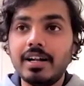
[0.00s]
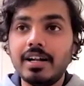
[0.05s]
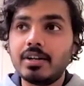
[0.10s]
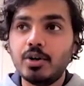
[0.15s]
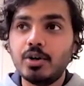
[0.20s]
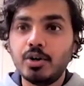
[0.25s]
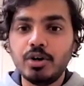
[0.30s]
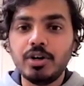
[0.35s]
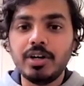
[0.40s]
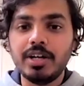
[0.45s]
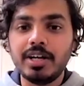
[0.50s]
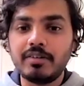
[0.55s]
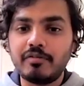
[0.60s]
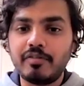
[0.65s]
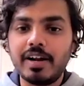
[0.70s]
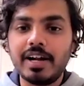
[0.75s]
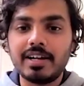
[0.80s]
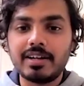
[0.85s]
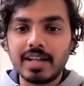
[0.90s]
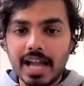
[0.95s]
felt good. It
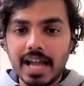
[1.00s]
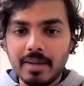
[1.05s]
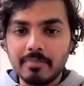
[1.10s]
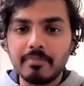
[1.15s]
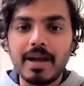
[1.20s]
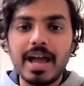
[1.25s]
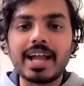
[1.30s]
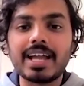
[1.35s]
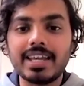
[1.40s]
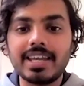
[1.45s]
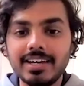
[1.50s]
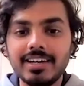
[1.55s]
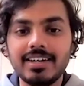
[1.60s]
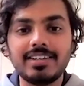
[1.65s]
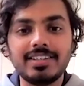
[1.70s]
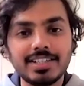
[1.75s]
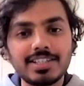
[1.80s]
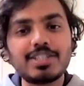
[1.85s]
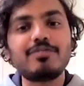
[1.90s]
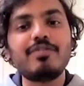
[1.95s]
felt I'm back
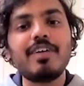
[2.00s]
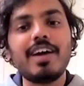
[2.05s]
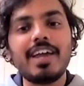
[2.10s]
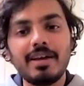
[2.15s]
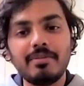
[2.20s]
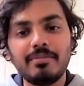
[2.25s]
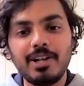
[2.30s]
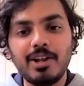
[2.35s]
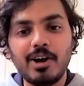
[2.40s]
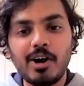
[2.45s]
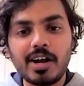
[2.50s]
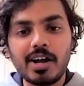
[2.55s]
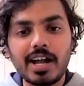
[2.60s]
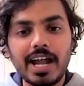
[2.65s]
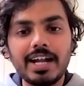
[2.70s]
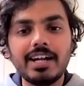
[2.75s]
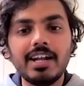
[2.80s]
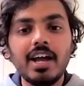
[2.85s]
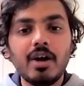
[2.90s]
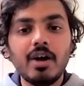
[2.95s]
here. This is where I belong.
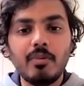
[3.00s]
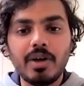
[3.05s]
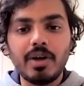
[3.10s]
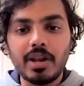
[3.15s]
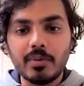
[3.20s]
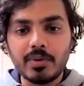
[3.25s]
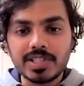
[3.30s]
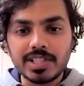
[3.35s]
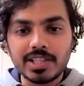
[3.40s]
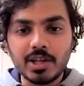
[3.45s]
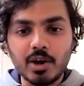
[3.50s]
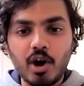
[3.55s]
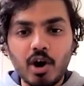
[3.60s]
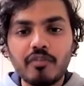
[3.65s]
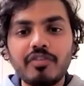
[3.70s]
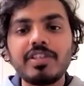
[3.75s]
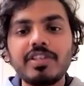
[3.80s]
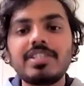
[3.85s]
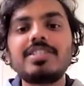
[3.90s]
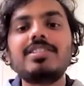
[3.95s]
And when I was in the
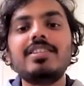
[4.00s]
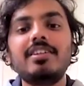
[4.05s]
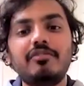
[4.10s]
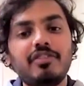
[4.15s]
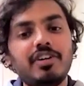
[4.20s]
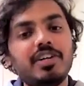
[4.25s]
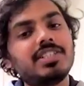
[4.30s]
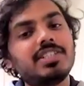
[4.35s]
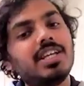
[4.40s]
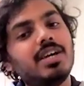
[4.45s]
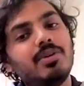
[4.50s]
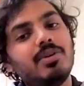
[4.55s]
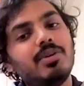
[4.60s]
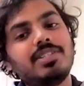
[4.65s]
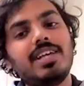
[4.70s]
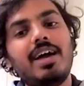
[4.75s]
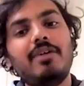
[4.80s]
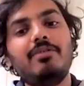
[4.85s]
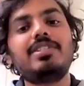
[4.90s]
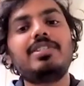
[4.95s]
office, the first day
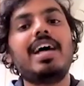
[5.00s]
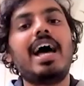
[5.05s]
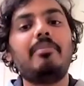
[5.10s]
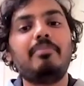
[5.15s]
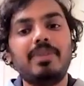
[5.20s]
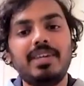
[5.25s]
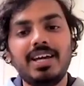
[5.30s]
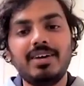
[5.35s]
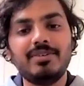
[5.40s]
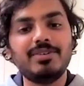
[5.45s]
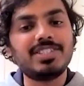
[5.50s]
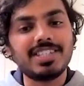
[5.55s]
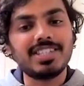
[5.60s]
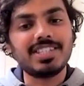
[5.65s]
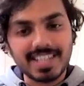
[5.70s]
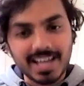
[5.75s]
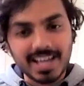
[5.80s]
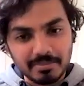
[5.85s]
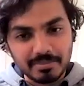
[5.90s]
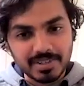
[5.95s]
I was happy. I was
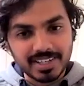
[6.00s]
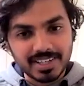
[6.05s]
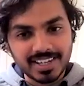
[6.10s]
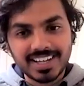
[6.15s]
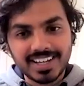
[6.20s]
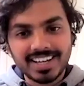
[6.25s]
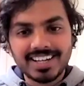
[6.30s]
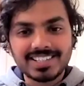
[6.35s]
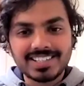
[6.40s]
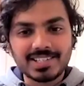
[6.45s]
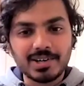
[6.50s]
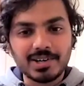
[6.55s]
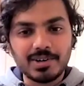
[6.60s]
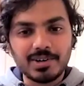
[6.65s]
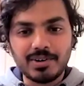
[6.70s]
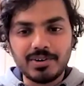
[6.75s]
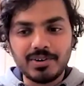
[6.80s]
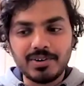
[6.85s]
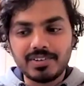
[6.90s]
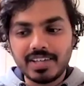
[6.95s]
just happy.
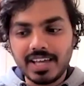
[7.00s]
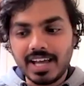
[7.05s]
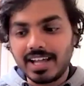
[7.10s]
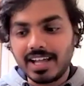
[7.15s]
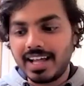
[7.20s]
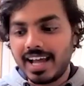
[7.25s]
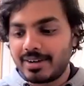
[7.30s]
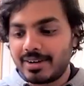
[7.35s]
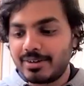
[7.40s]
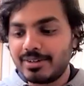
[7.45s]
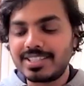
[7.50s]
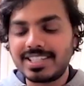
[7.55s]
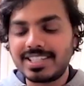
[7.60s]
So yeah, I